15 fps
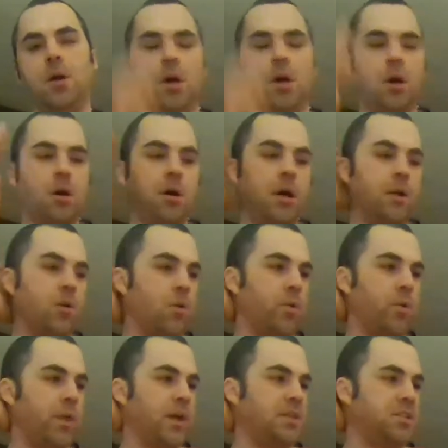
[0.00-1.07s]
I know
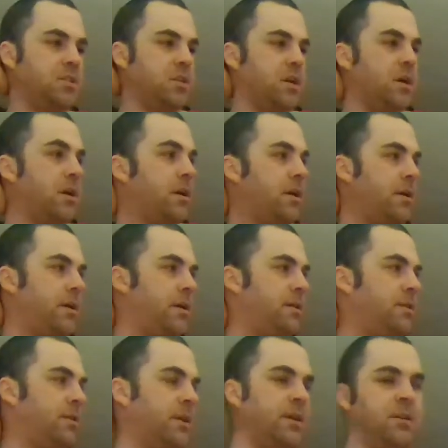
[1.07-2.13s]
that
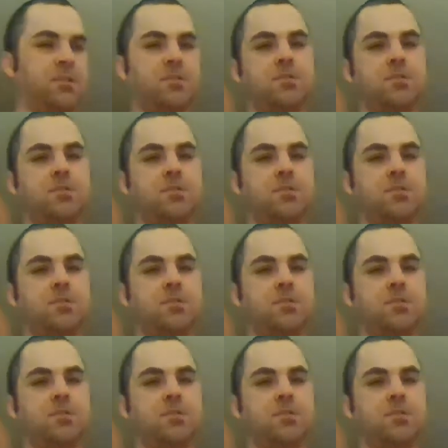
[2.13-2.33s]
the